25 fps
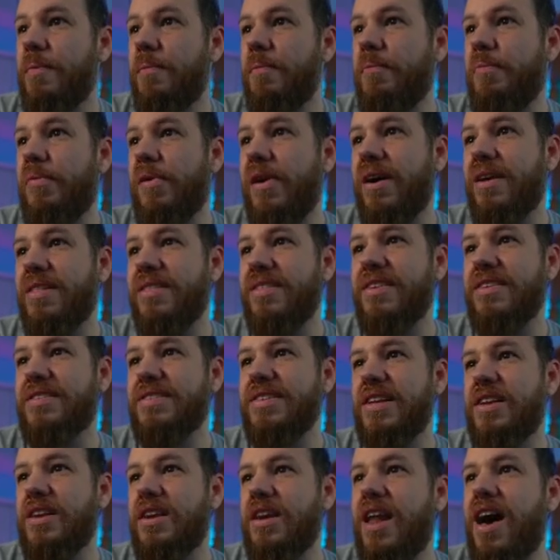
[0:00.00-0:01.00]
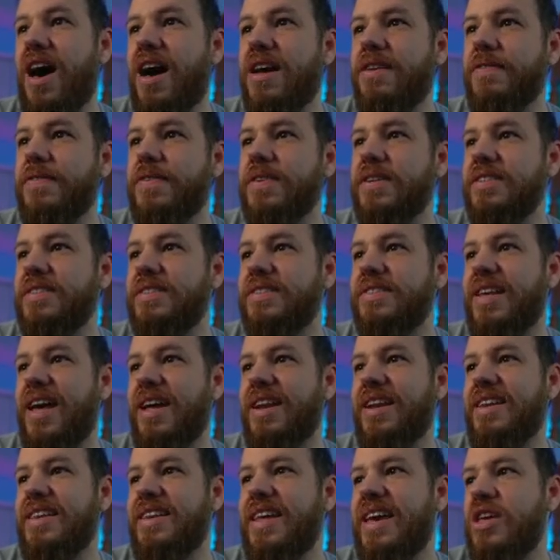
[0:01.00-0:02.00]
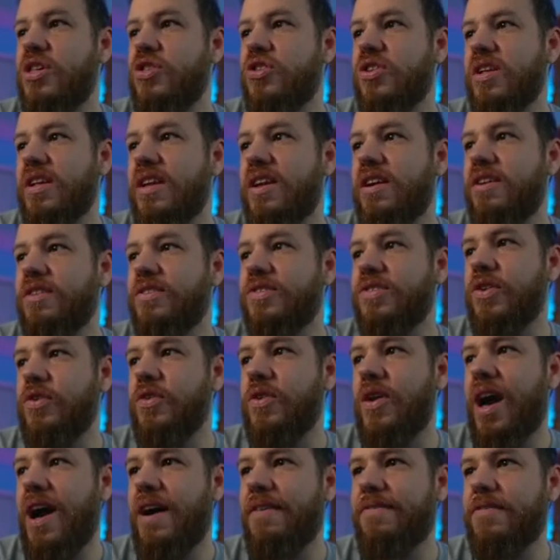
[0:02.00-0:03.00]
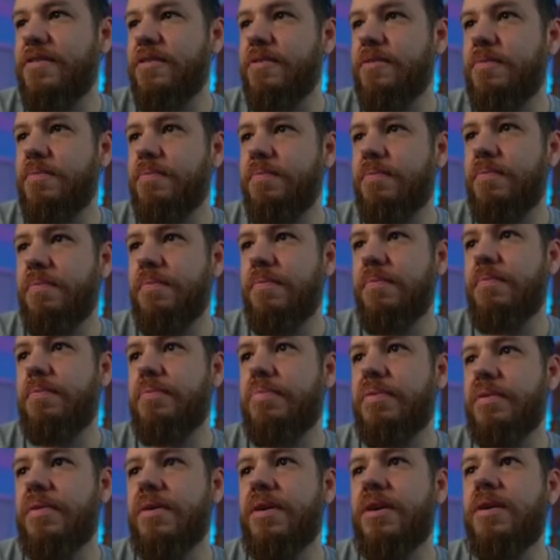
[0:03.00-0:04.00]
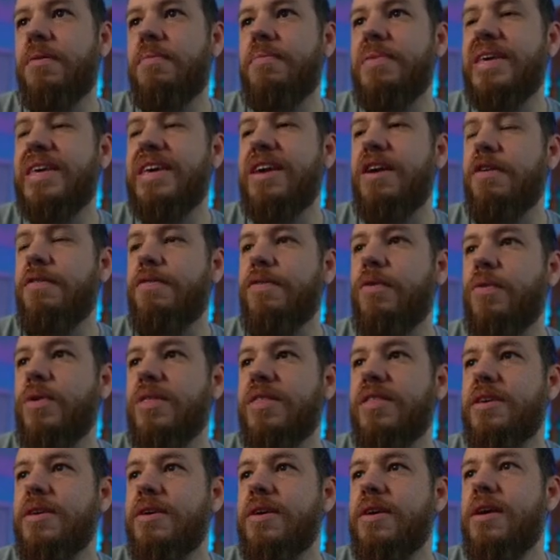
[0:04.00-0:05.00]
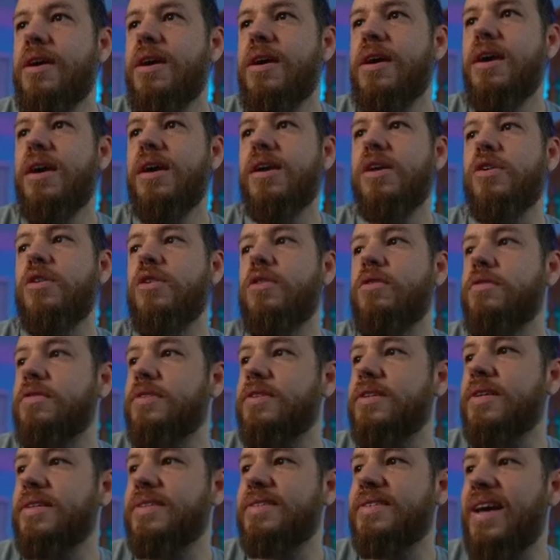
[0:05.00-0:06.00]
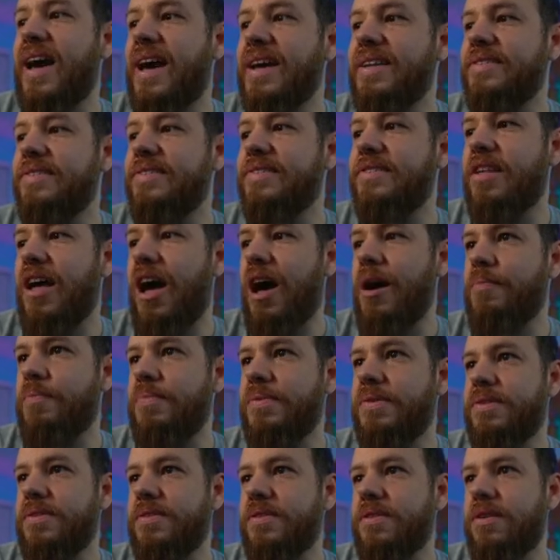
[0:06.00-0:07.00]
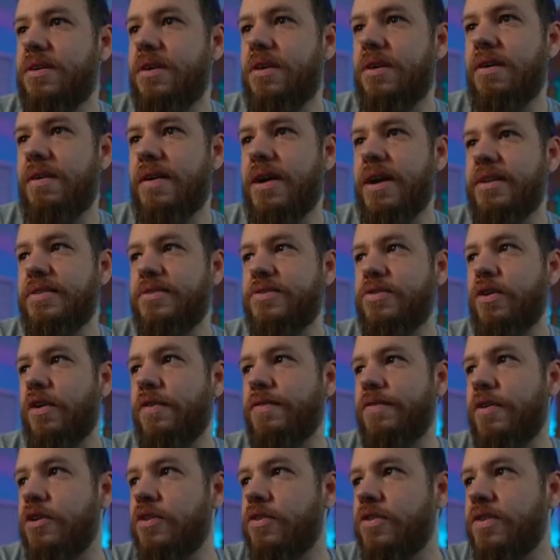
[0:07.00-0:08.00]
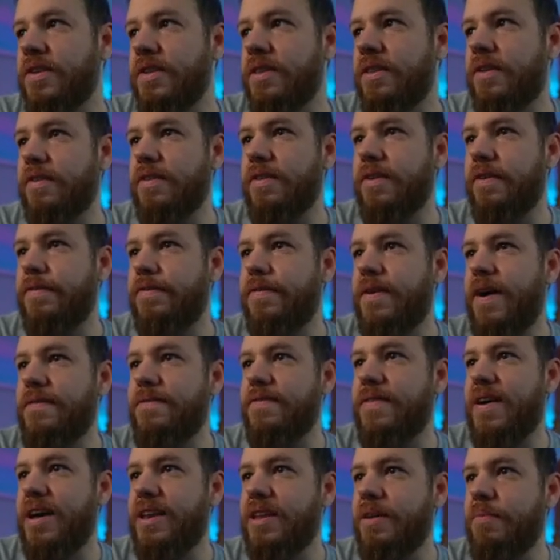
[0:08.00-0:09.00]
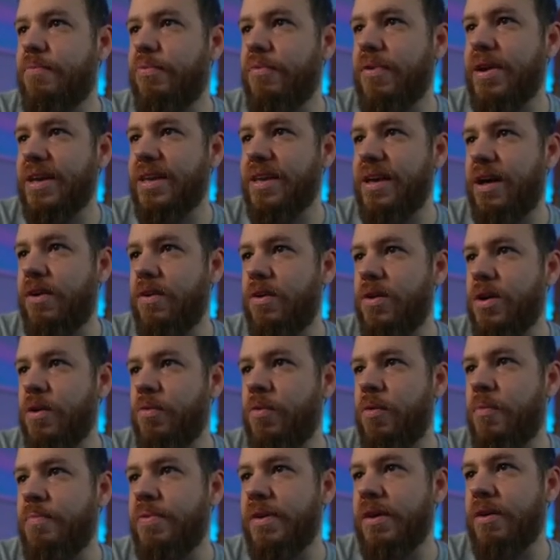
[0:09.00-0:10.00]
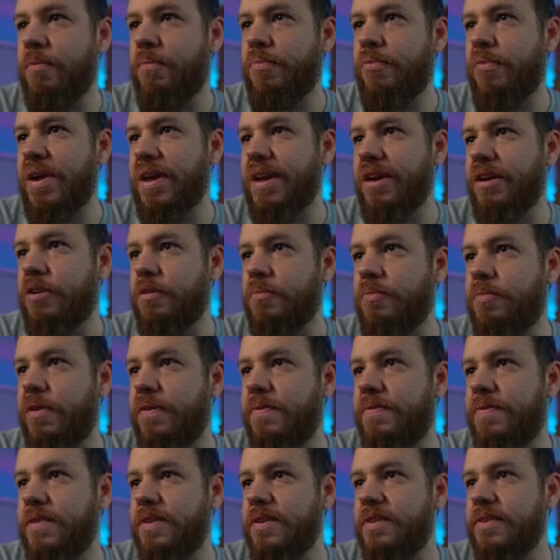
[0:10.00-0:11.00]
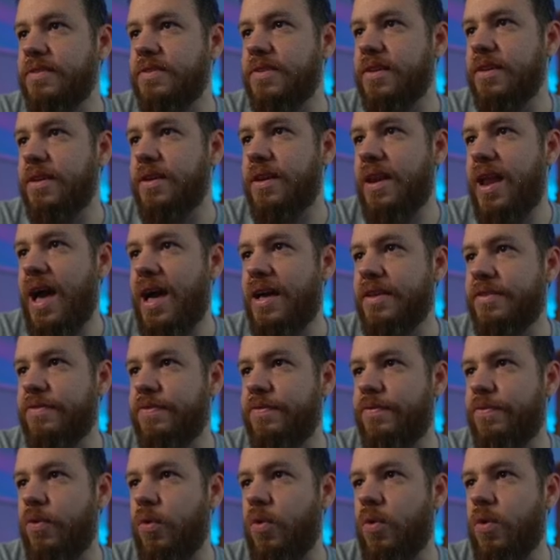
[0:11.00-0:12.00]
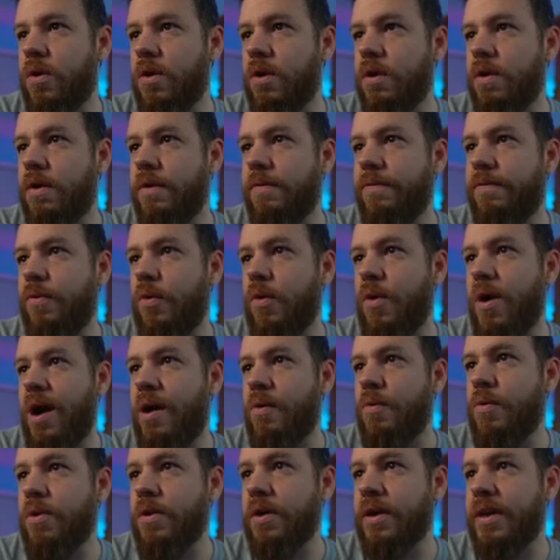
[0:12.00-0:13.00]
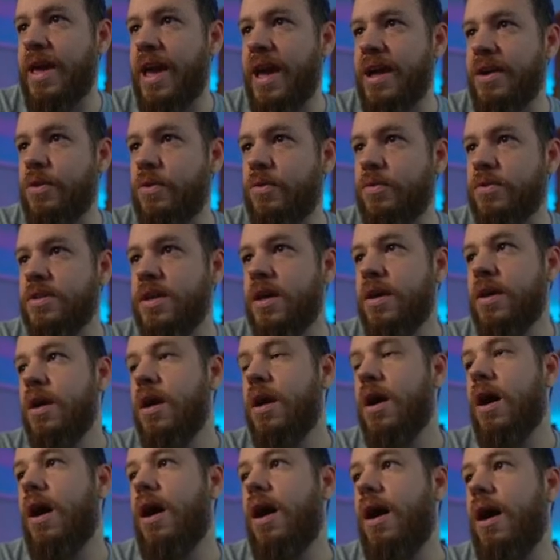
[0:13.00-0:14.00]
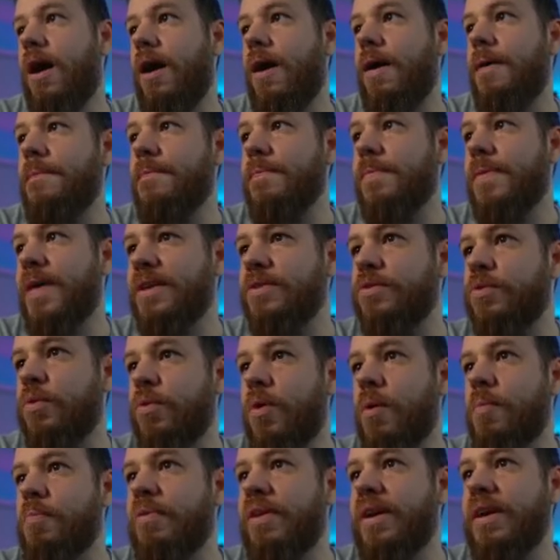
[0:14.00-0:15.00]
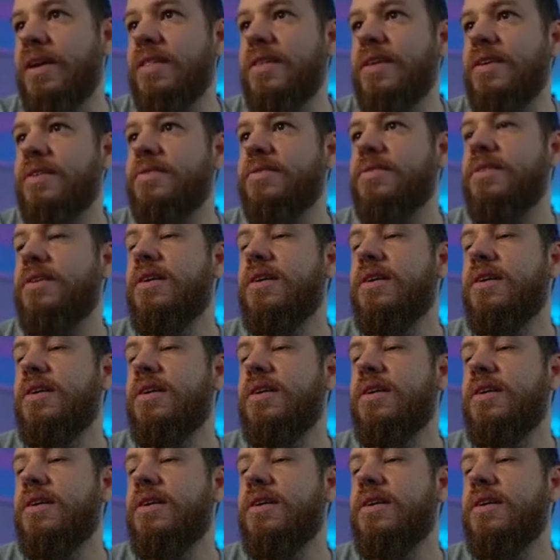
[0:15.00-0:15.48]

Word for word: but there's a lot of consolidation here, so you have to uh, be careful with it. Use tight stops, all right? So if you're using the, the 590 breakout, it would be a breakout above these last four four hour candles. Um, that's where we're playing this.